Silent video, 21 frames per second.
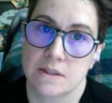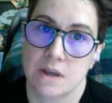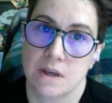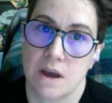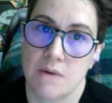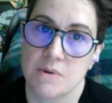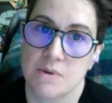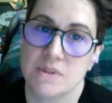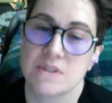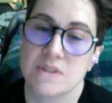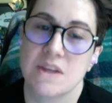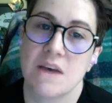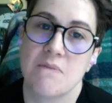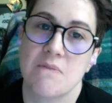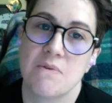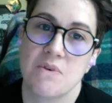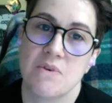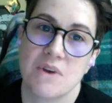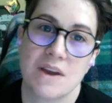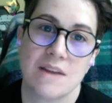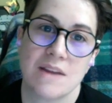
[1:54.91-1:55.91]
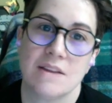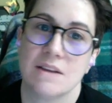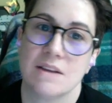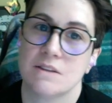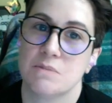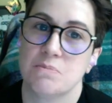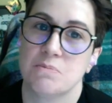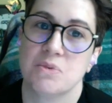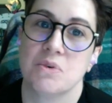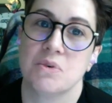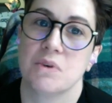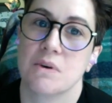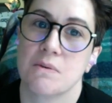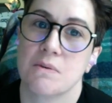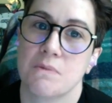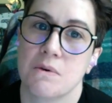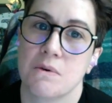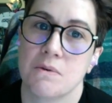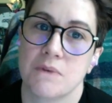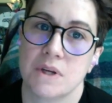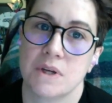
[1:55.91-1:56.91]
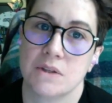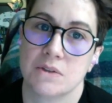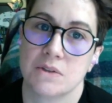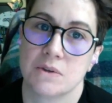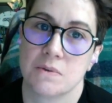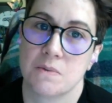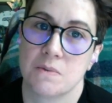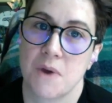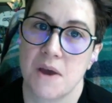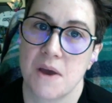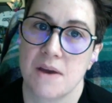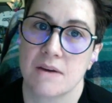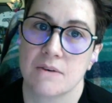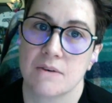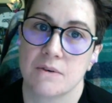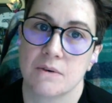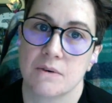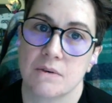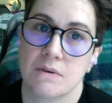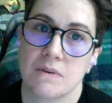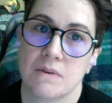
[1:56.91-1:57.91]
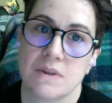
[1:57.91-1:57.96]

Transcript: I was never in this beautiful ventral vagal,